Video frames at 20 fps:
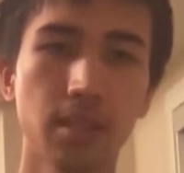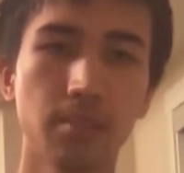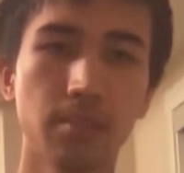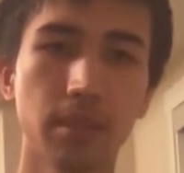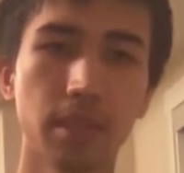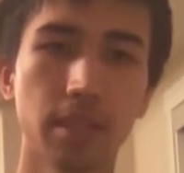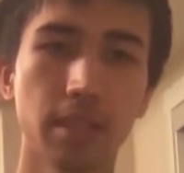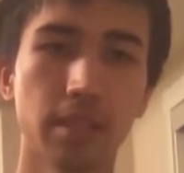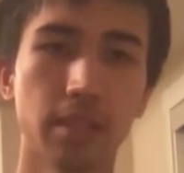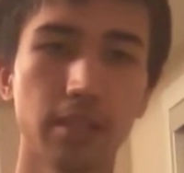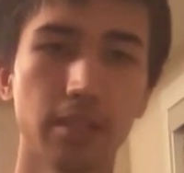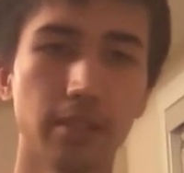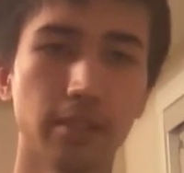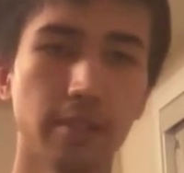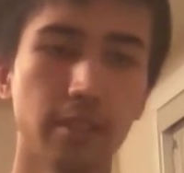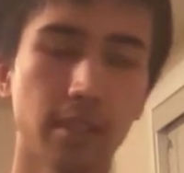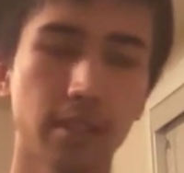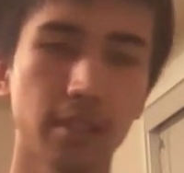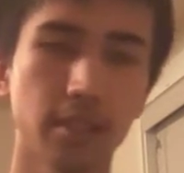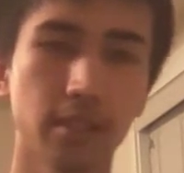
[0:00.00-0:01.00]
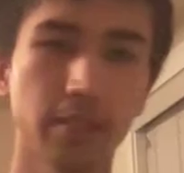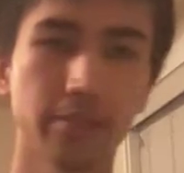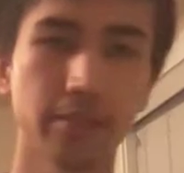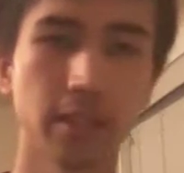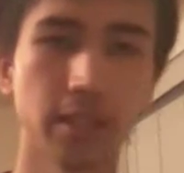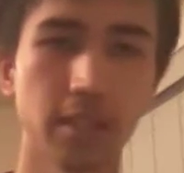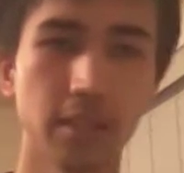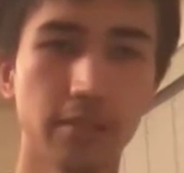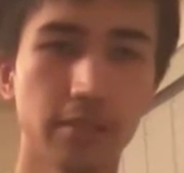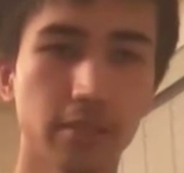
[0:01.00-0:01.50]
But theoretically, if you
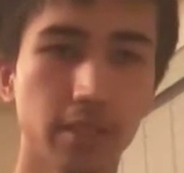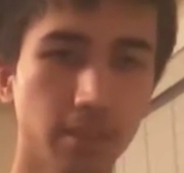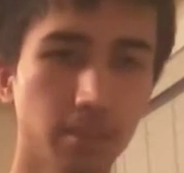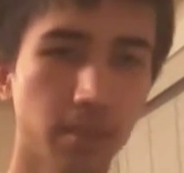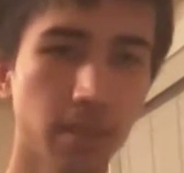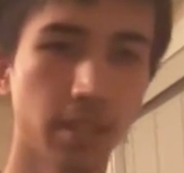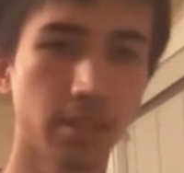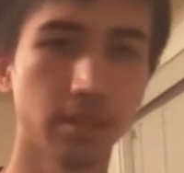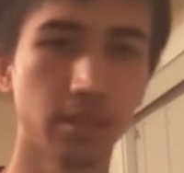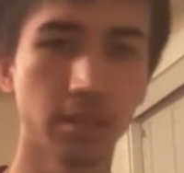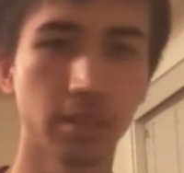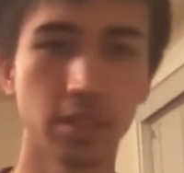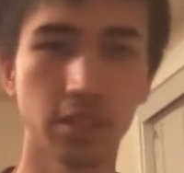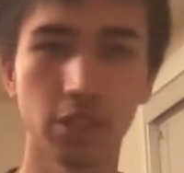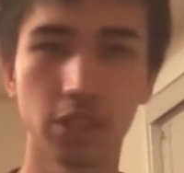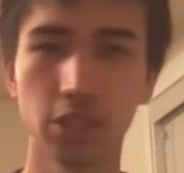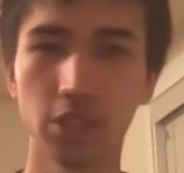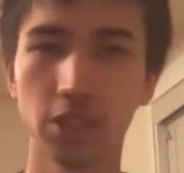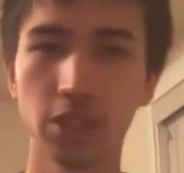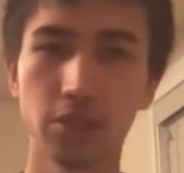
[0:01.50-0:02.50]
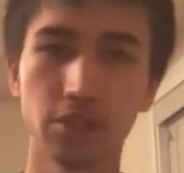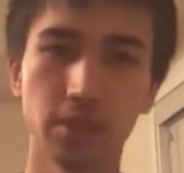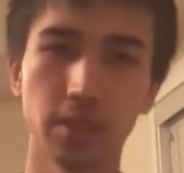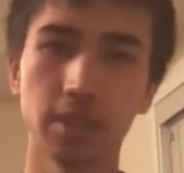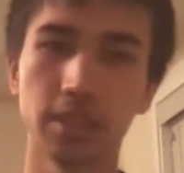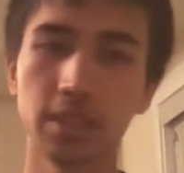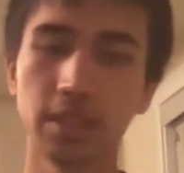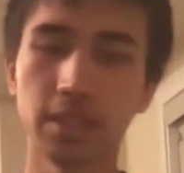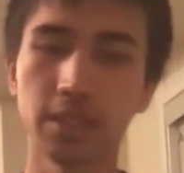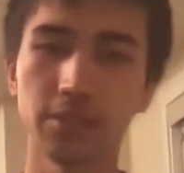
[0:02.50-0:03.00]
had enough gunpowder to shoot
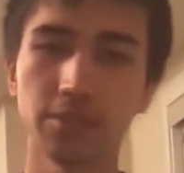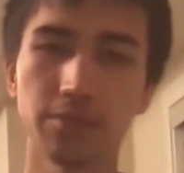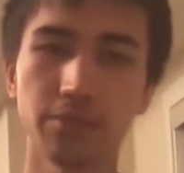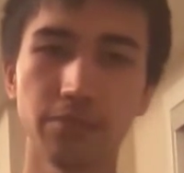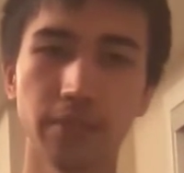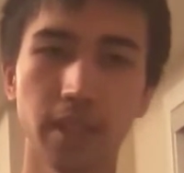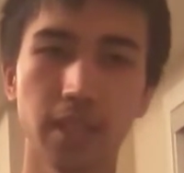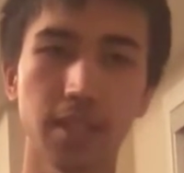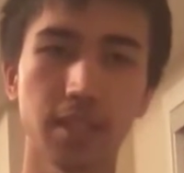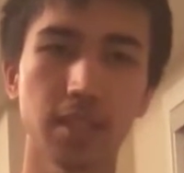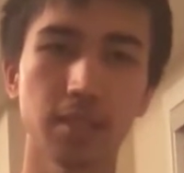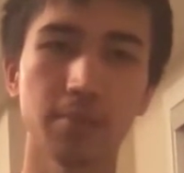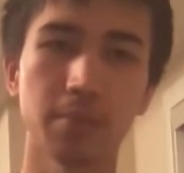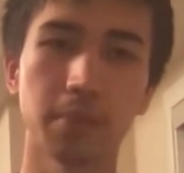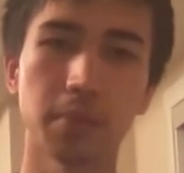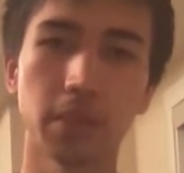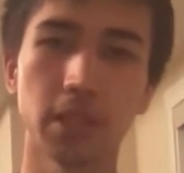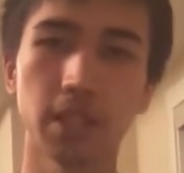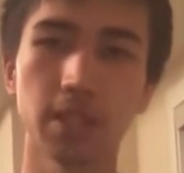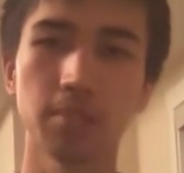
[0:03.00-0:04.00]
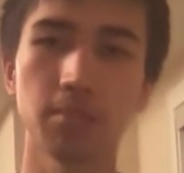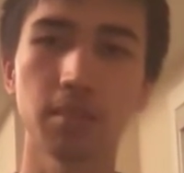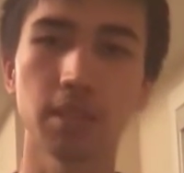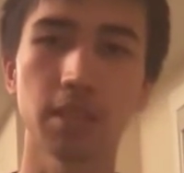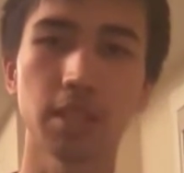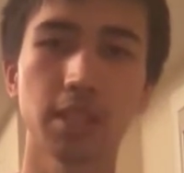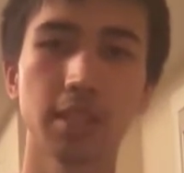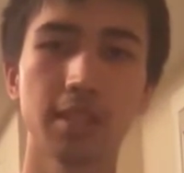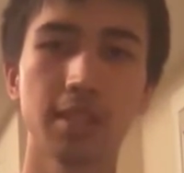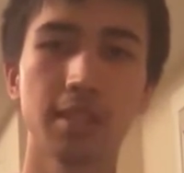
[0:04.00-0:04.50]
it as fast as we possibly
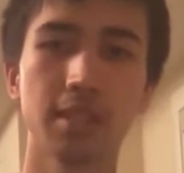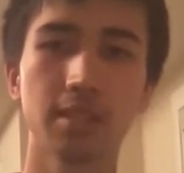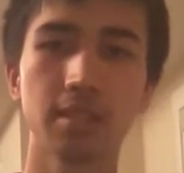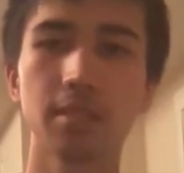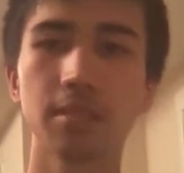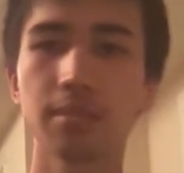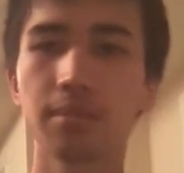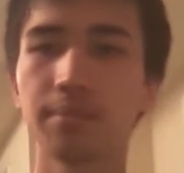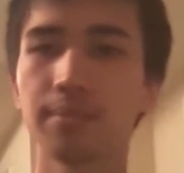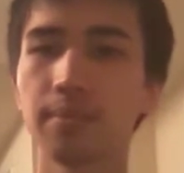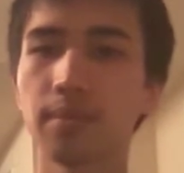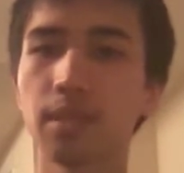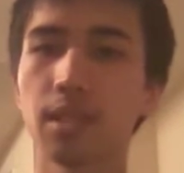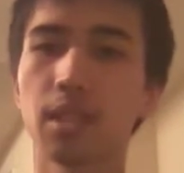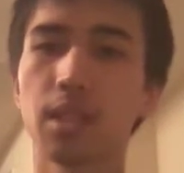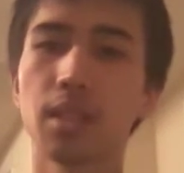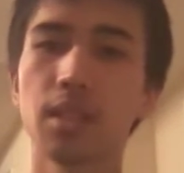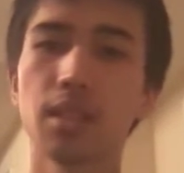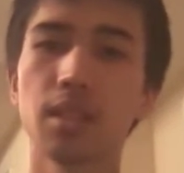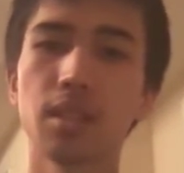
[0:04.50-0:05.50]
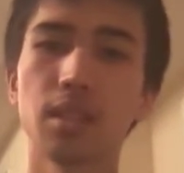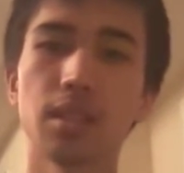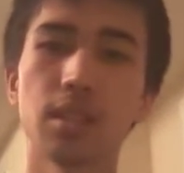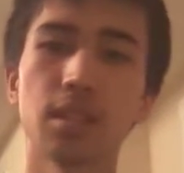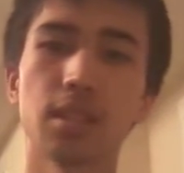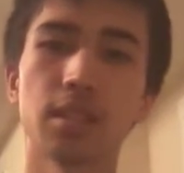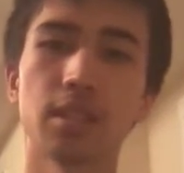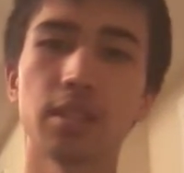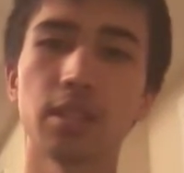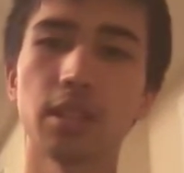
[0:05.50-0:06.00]
could,
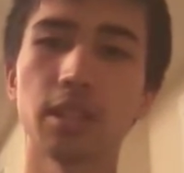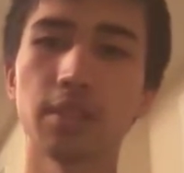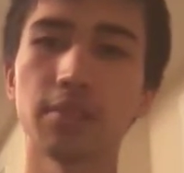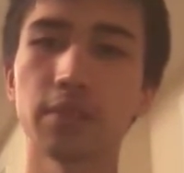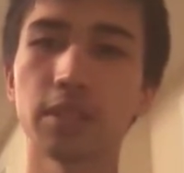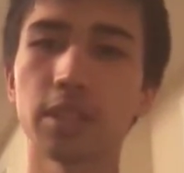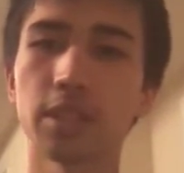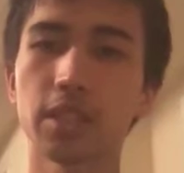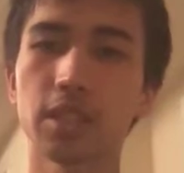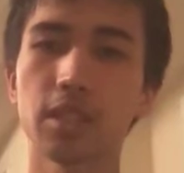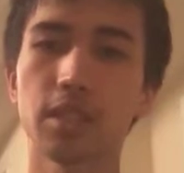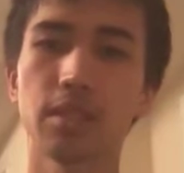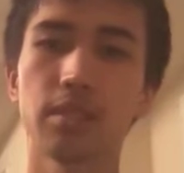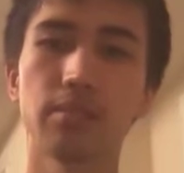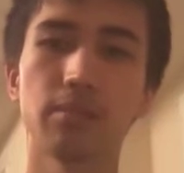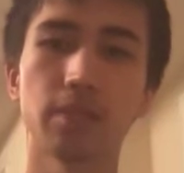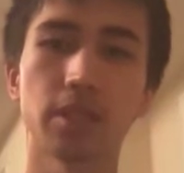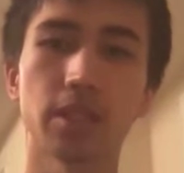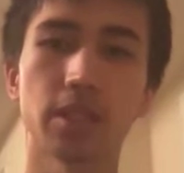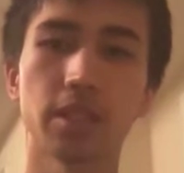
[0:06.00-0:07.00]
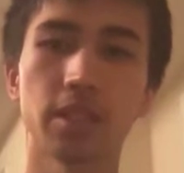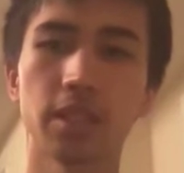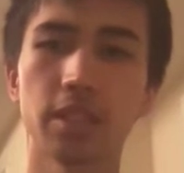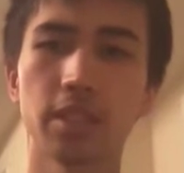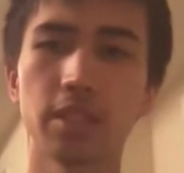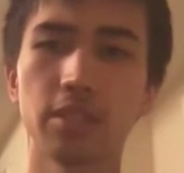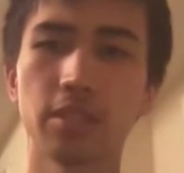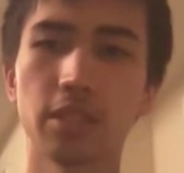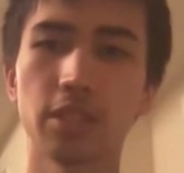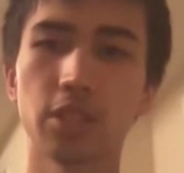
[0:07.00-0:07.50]
the object will
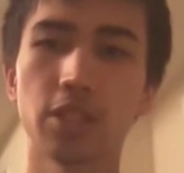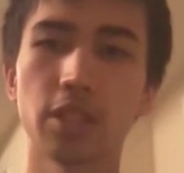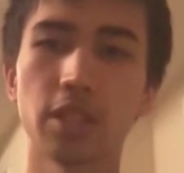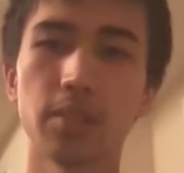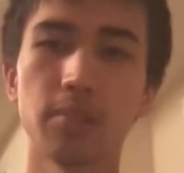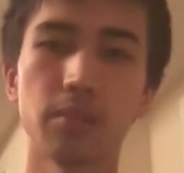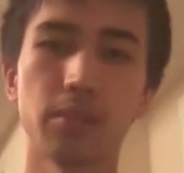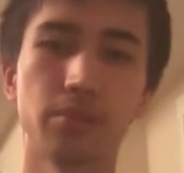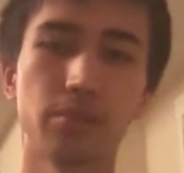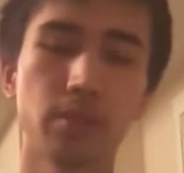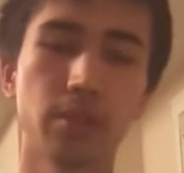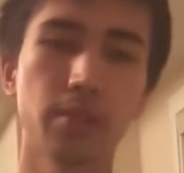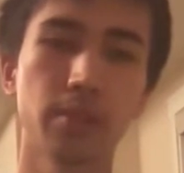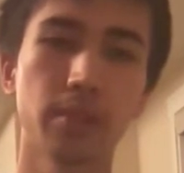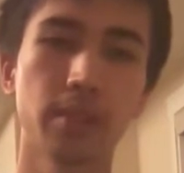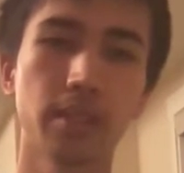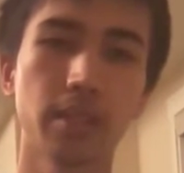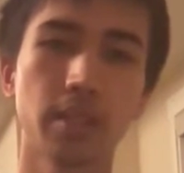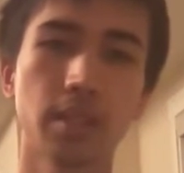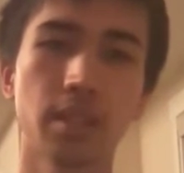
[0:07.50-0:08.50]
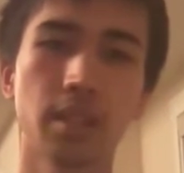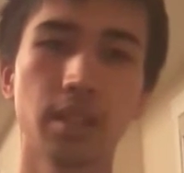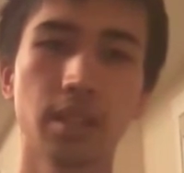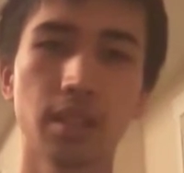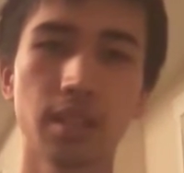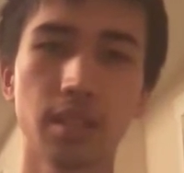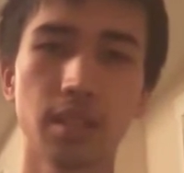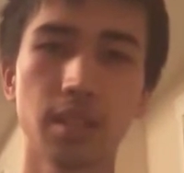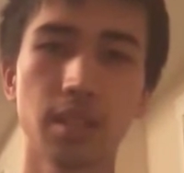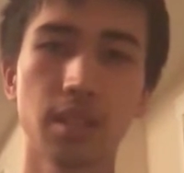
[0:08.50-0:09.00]
continue to try to move forward
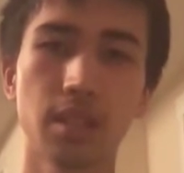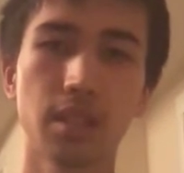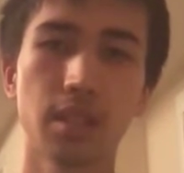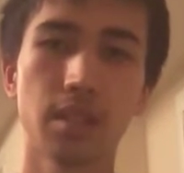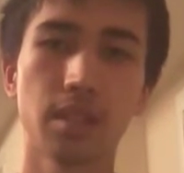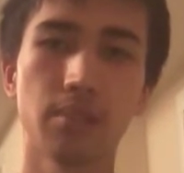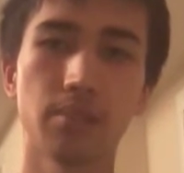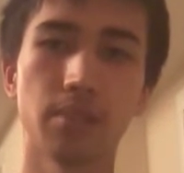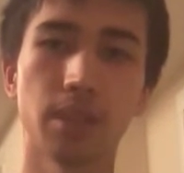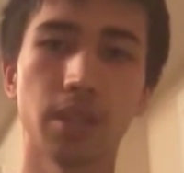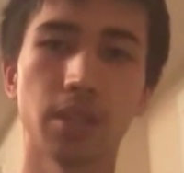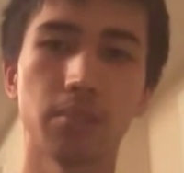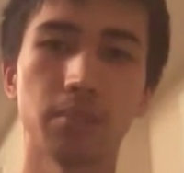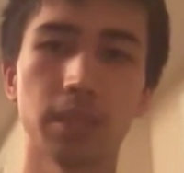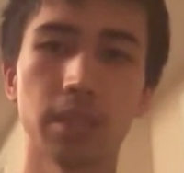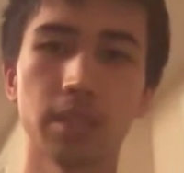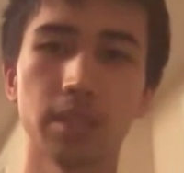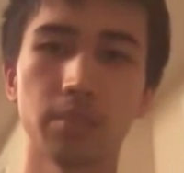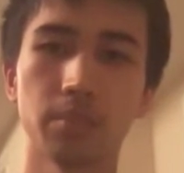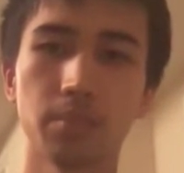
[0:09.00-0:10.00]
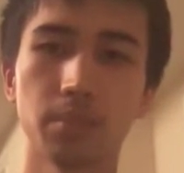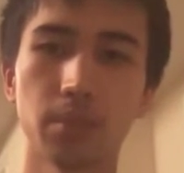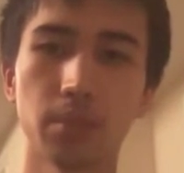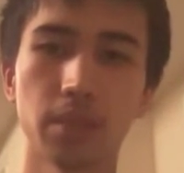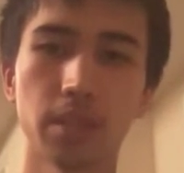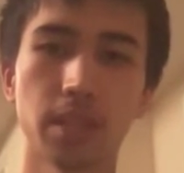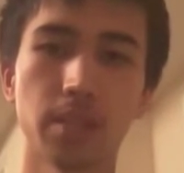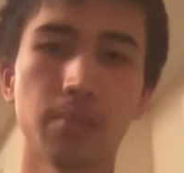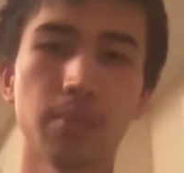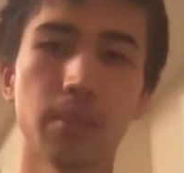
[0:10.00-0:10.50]
while being pulled
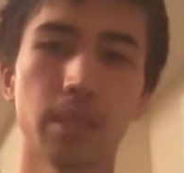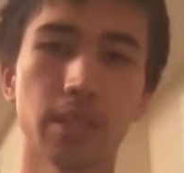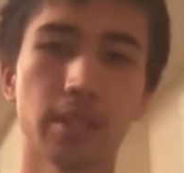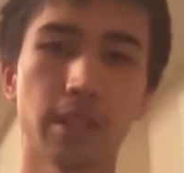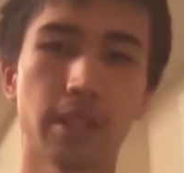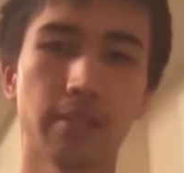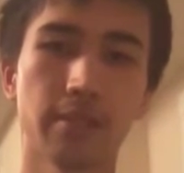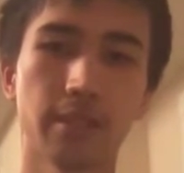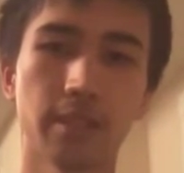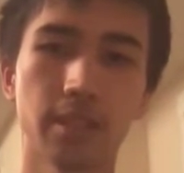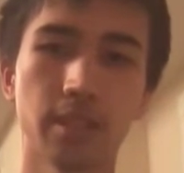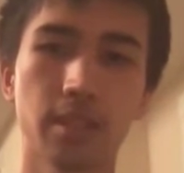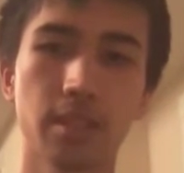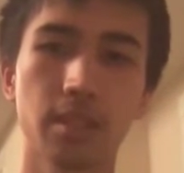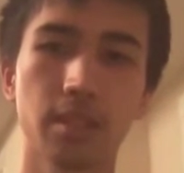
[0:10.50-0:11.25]
down by gravity.